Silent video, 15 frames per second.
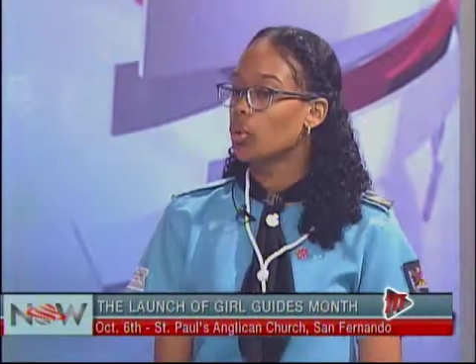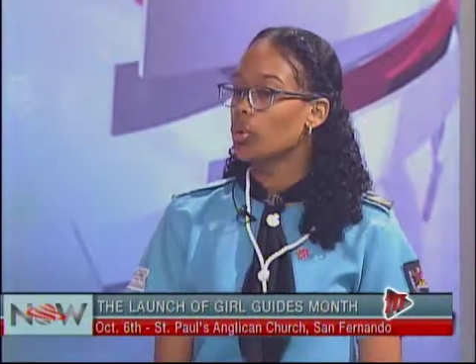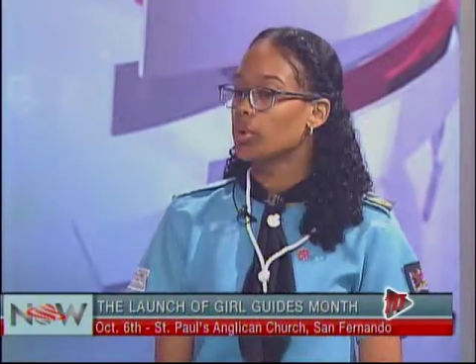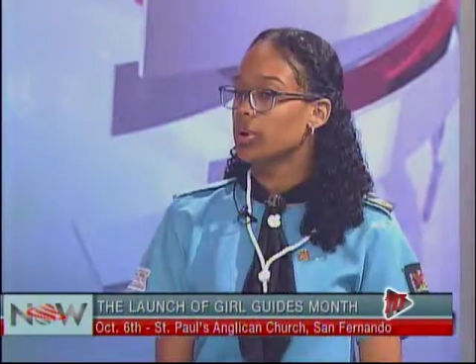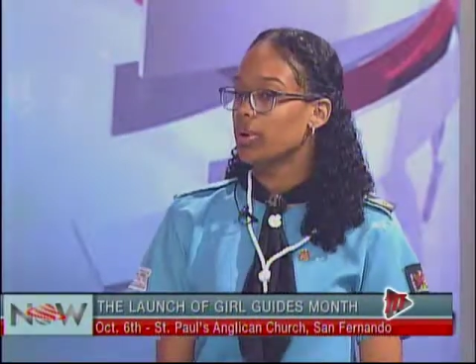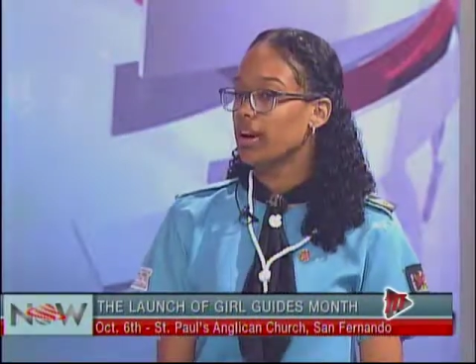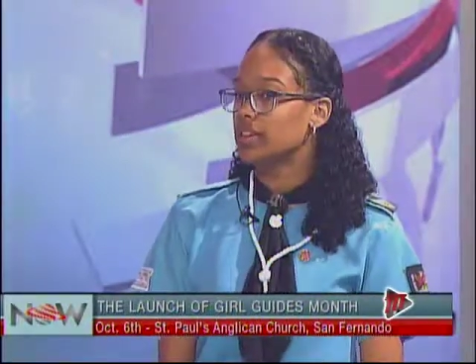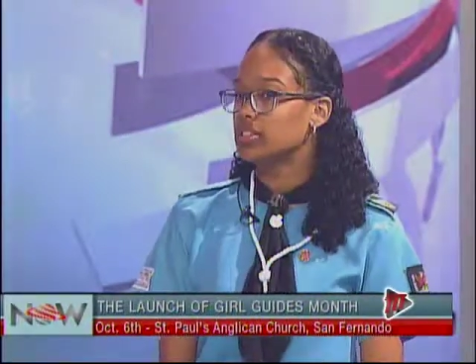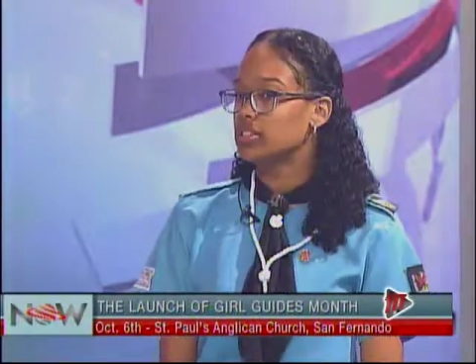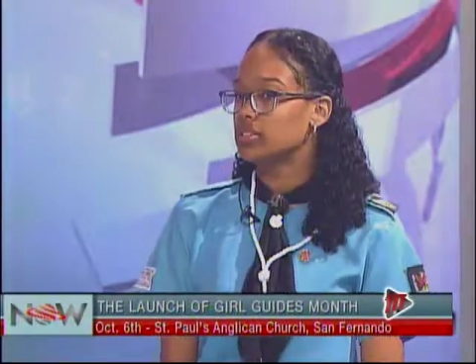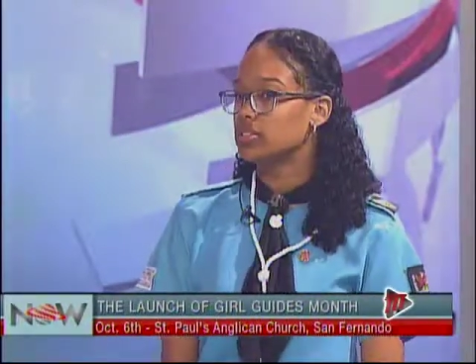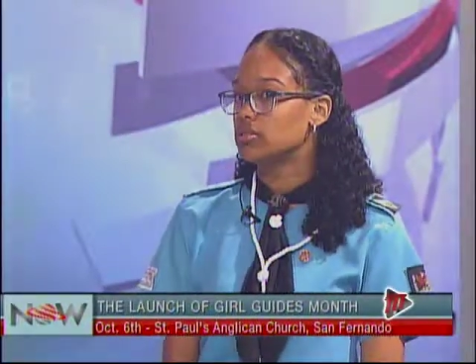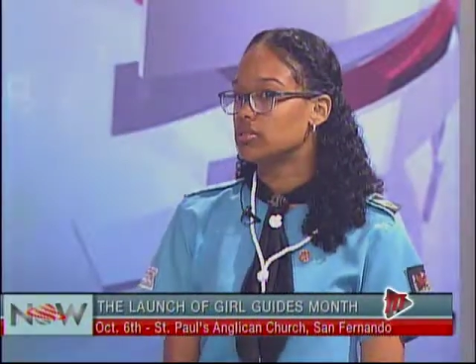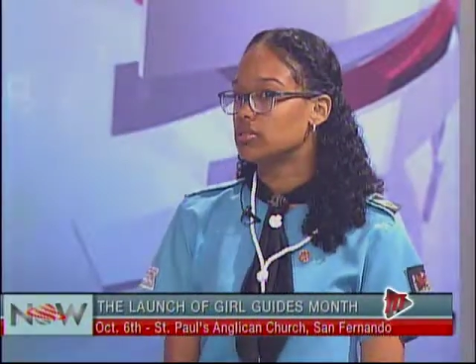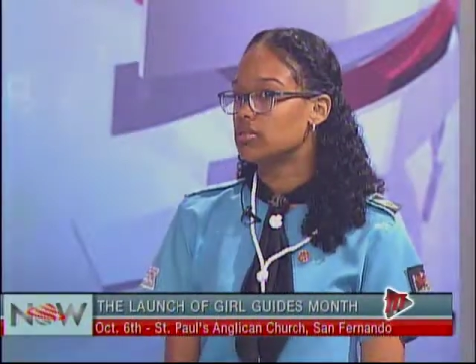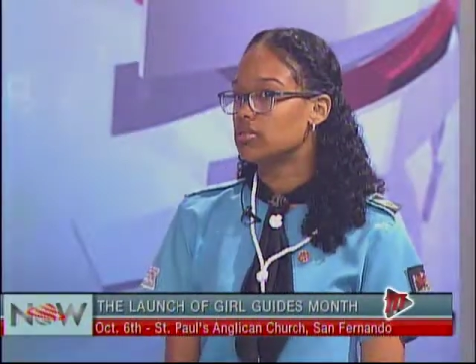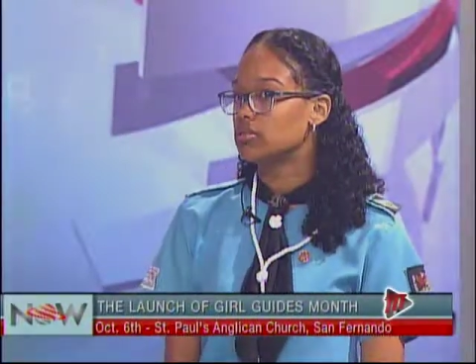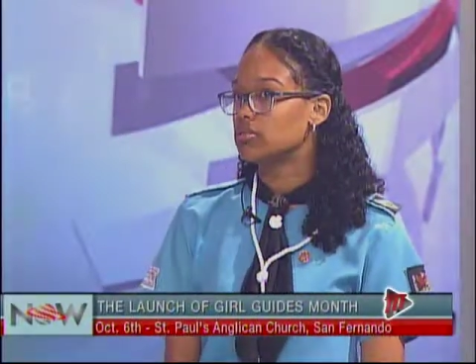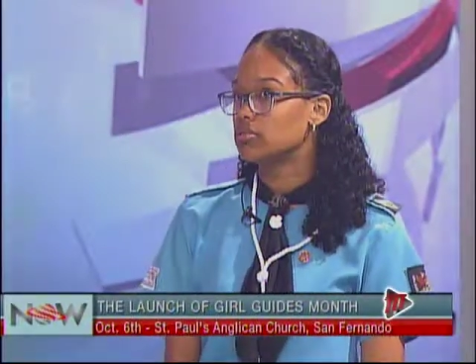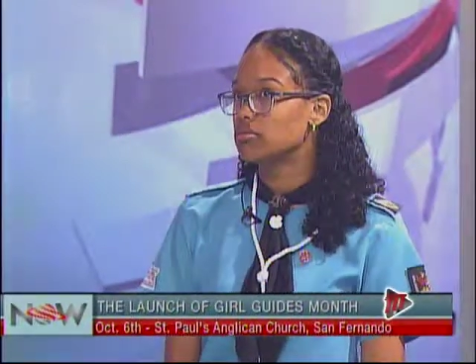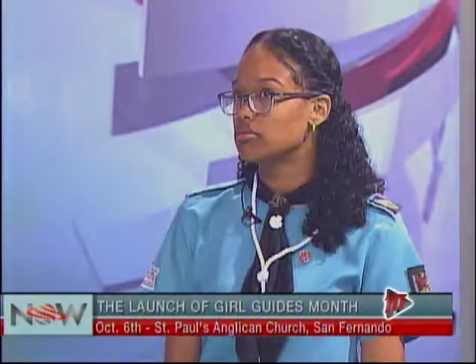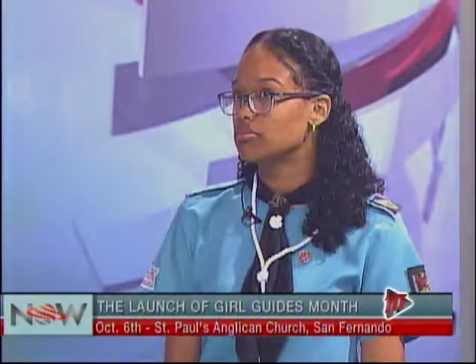We went to
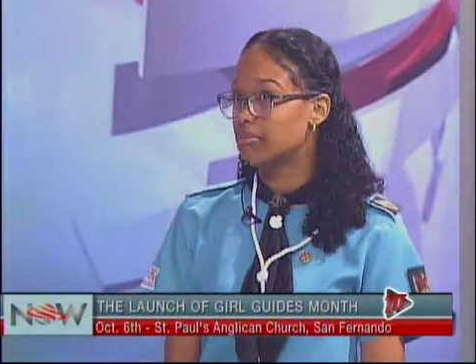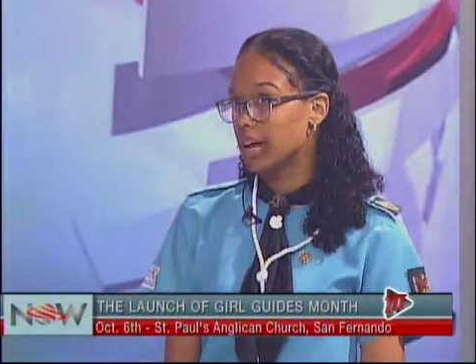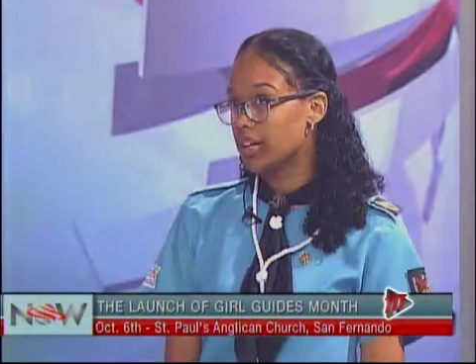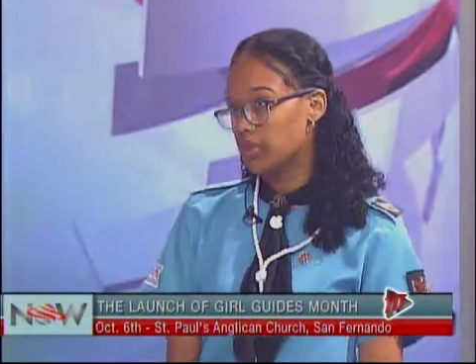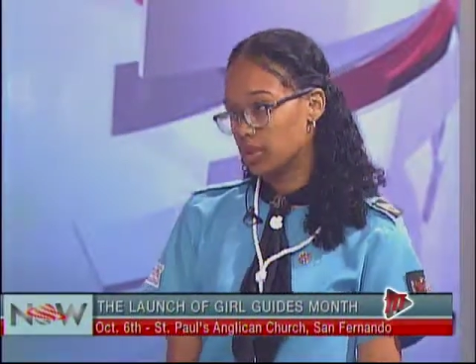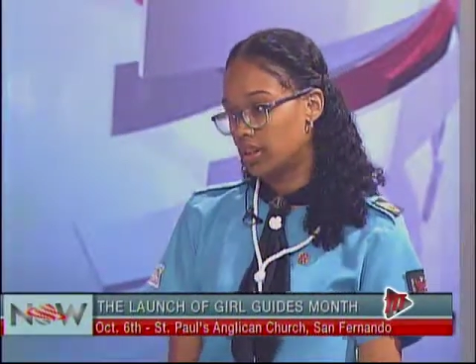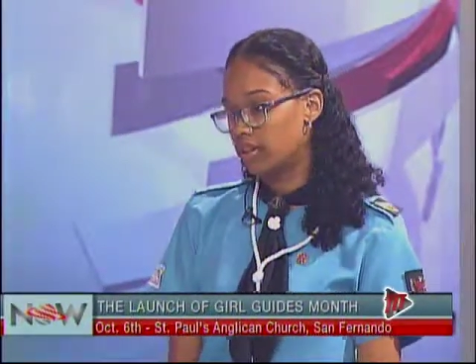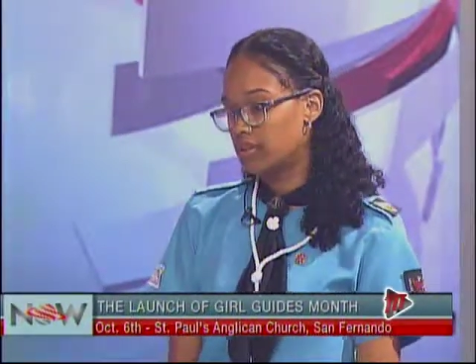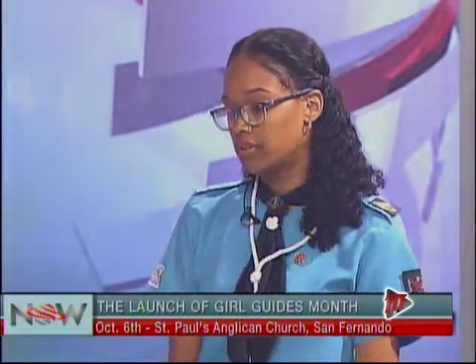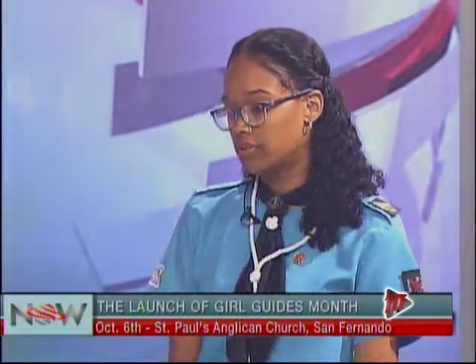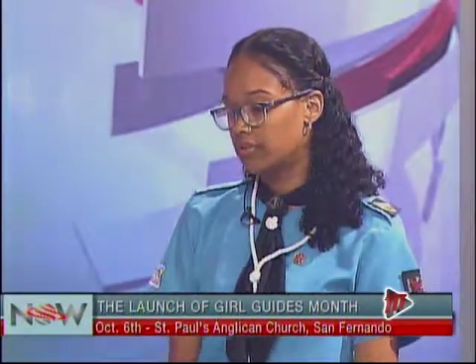my unit,